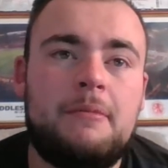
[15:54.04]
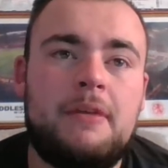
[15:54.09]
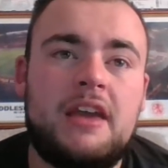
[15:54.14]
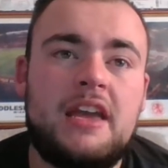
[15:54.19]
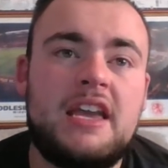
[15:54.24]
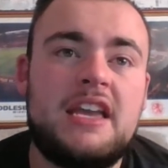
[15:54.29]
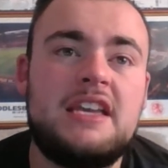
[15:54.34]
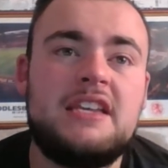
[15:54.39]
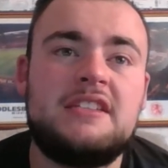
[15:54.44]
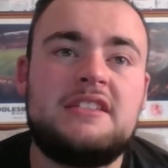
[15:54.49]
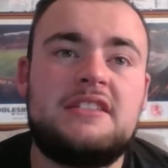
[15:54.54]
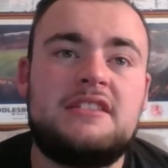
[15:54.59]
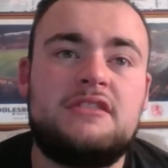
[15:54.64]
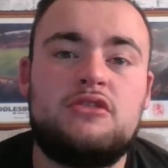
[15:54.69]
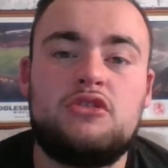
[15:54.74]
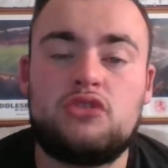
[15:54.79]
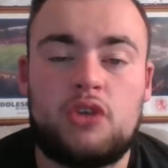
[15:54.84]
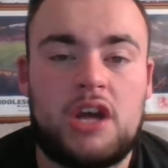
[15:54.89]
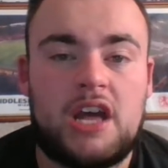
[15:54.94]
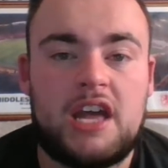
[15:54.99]
he's
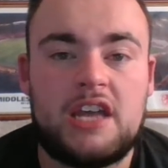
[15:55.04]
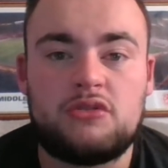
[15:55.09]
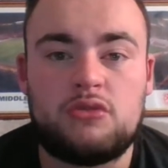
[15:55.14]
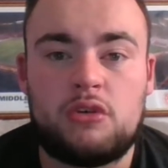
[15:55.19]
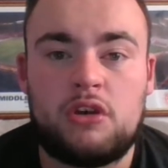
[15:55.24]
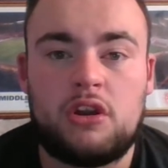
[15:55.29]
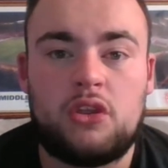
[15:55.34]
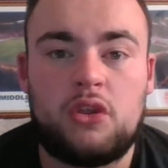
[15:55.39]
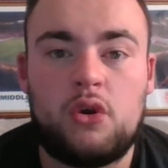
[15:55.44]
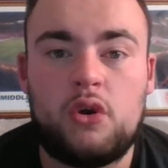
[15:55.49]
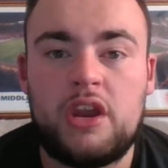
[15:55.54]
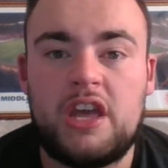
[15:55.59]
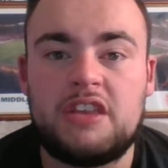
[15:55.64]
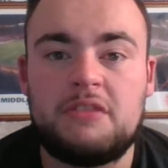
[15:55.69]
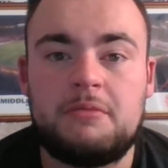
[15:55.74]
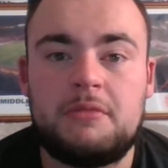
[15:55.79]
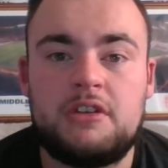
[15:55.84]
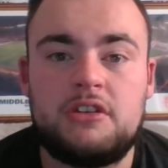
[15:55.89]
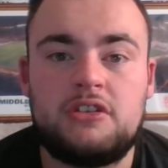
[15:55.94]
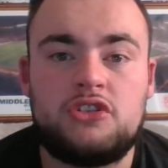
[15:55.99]
doesn't look like he's going on loan. He
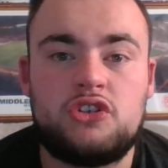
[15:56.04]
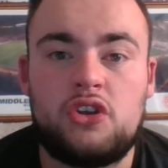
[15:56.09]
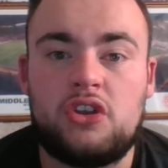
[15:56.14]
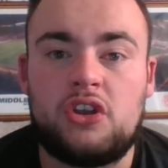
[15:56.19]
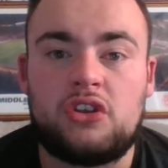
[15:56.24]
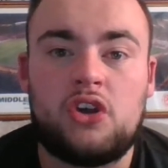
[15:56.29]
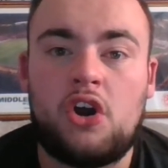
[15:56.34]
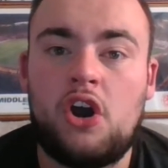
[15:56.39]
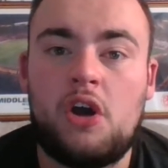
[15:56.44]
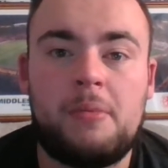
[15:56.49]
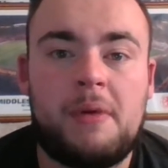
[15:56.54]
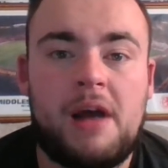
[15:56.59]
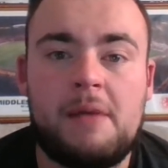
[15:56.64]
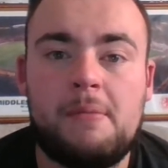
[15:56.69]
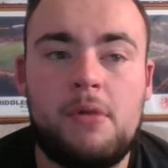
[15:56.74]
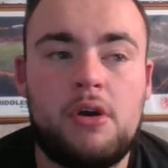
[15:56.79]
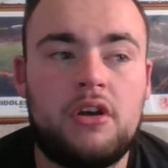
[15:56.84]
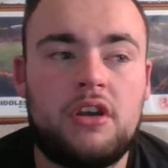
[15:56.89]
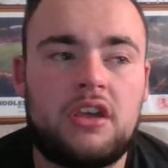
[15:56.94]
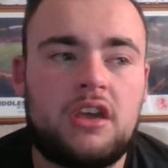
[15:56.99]
hasn't been shown the door by
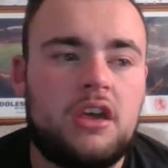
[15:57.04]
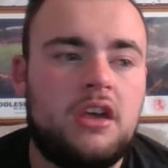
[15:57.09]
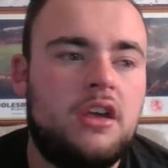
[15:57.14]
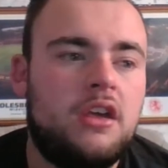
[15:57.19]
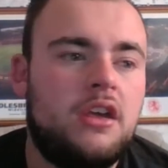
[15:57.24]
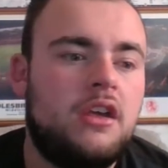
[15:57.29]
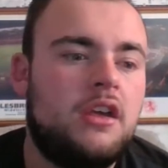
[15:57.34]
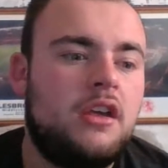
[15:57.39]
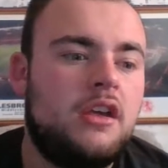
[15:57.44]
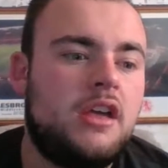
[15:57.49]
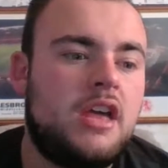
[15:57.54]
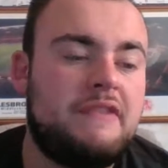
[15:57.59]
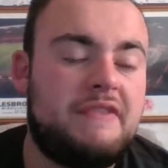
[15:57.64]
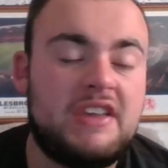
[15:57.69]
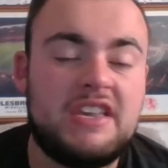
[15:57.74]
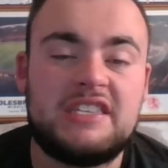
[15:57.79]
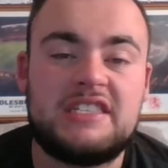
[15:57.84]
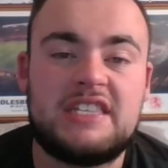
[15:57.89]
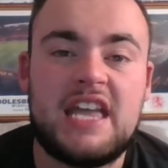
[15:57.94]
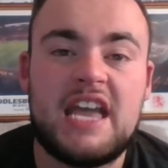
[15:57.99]
Monk. If
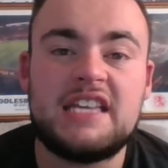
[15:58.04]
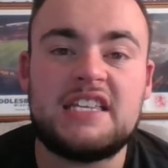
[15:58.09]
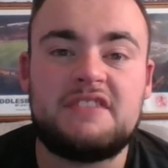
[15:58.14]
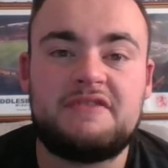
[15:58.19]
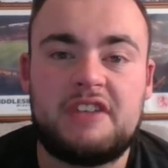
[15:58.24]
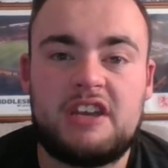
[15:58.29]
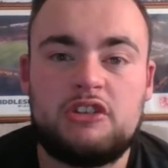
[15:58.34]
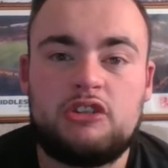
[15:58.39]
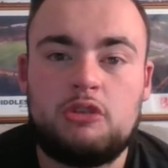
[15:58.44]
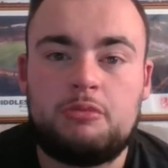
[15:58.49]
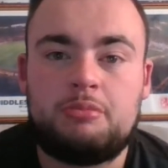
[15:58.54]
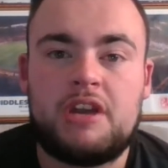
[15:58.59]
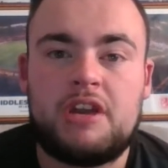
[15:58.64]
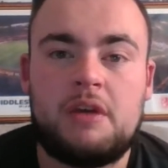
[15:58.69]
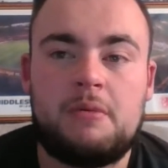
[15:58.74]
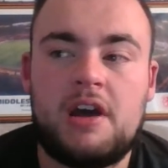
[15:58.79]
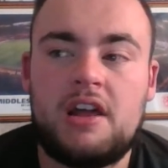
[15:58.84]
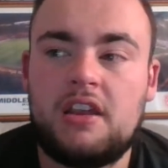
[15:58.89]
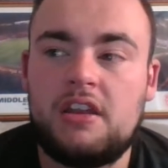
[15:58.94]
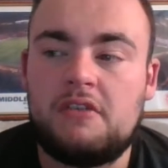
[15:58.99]
he stays, I think he'd do pretty
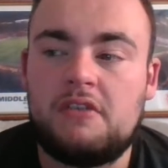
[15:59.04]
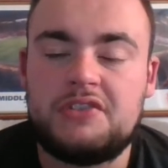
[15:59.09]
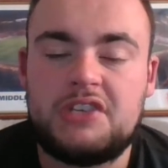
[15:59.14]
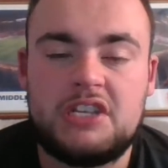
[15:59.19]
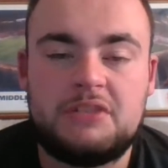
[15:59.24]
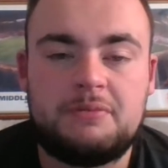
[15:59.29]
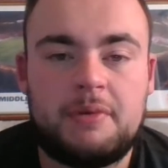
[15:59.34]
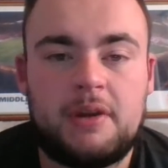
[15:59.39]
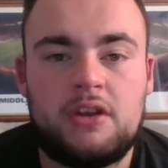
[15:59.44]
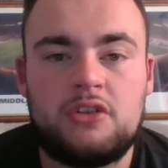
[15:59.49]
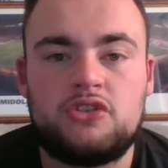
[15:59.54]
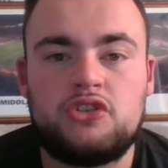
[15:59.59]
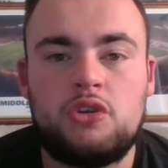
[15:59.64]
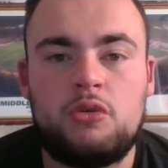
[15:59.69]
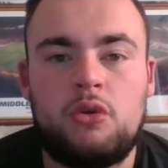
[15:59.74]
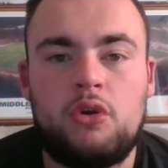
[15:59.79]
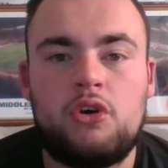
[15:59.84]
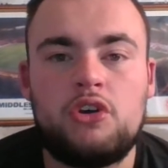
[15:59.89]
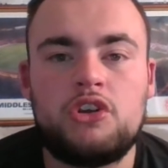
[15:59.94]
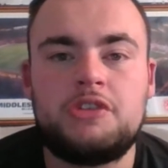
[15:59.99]
well. Obviously, he's been on two
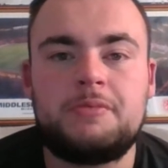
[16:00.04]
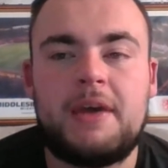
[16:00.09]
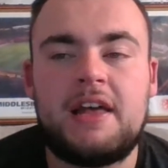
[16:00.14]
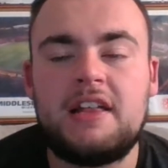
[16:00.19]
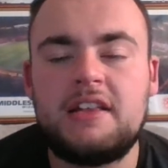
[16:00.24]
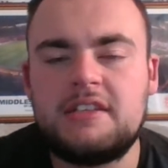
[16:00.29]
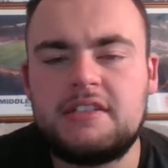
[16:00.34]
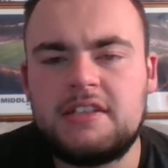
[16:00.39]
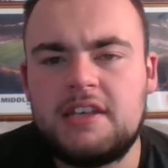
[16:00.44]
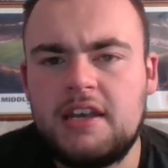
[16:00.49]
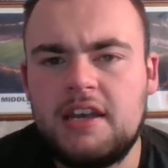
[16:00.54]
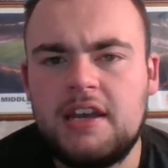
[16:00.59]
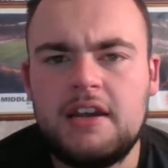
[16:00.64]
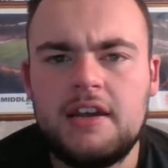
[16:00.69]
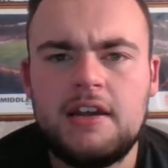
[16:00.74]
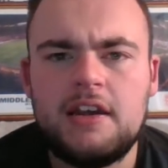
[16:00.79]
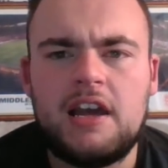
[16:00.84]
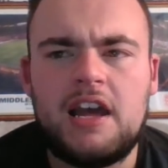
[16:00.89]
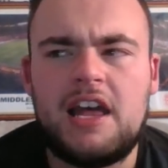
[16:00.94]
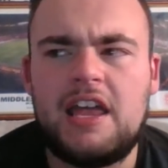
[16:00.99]
loan spells.
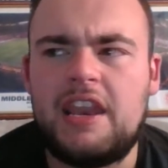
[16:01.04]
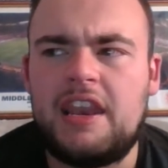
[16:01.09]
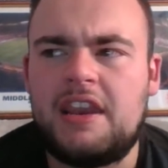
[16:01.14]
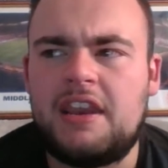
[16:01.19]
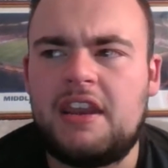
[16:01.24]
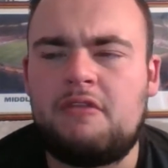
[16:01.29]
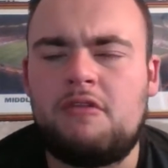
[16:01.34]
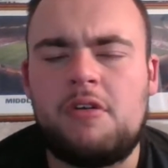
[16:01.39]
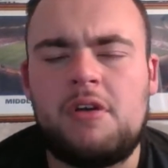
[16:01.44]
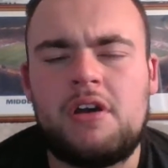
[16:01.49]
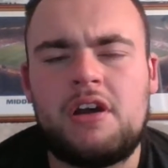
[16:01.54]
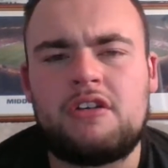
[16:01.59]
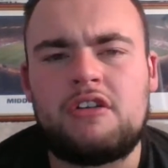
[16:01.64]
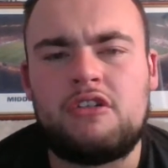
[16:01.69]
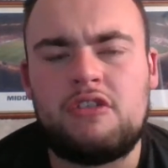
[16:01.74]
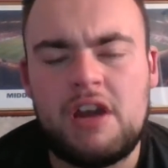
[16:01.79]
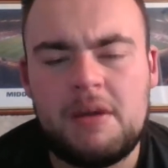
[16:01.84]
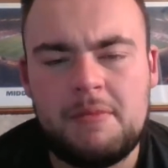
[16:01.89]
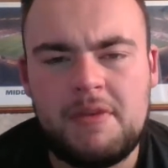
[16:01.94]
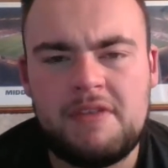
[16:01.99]
And
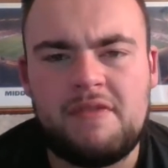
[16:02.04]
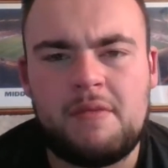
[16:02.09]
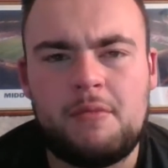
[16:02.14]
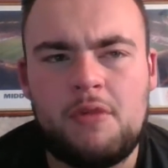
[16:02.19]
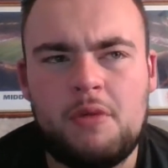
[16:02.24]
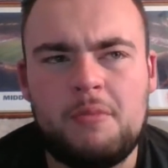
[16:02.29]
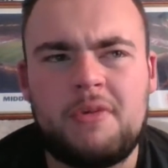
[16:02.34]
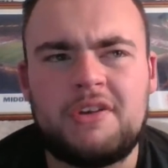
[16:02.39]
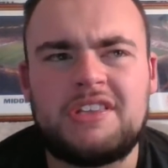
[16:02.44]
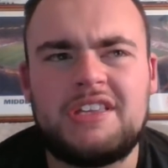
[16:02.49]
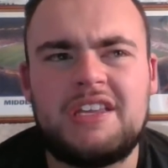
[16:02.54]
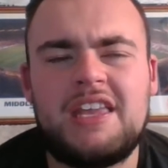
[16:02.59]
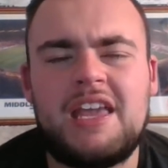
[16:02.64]
correct me if I'm wrong, but did he